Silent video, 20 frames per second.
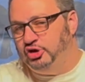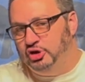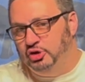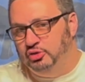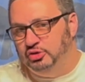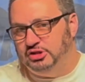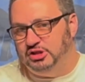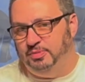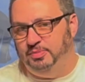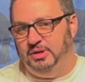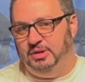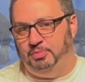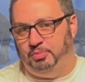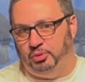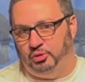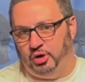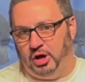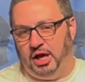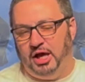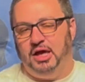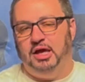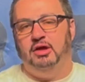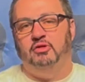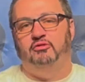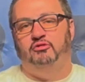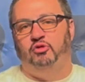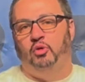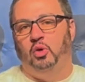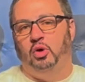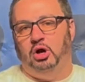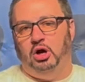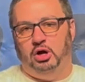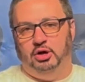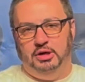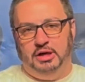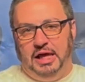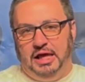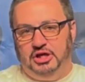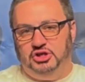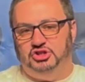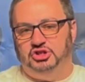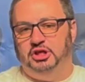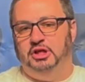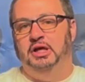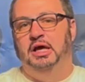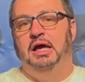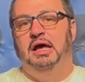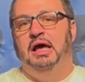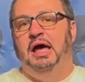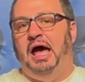you to be praying for our nation